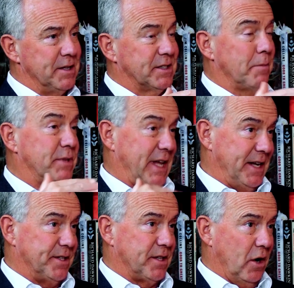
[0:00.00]
Some
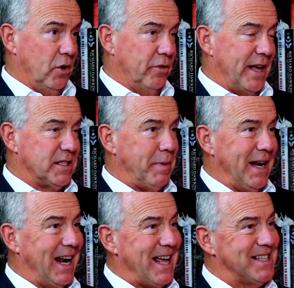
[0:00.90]
days, though, there's
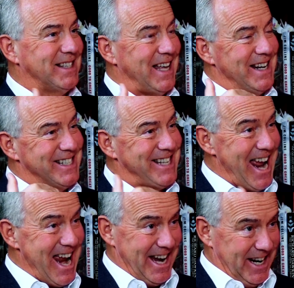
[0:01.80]
been less than
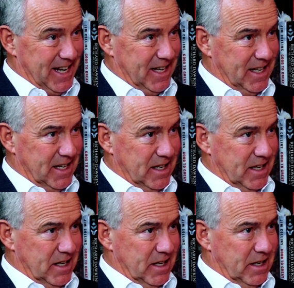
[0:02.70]
10
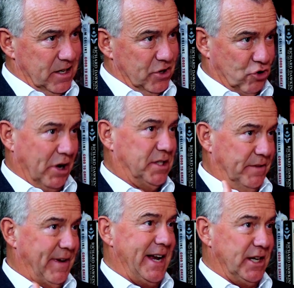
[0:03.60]
trucks
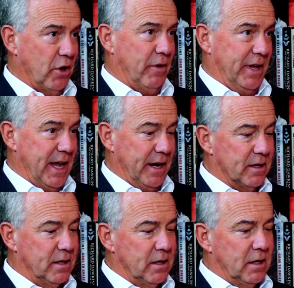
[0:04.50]
of aid going in.